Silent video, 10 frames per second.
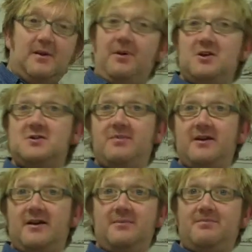
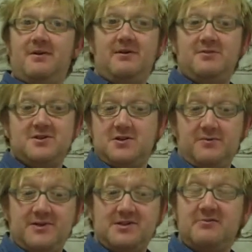Possibly. I was
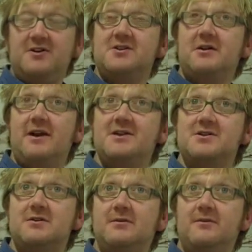too busy writing a letter.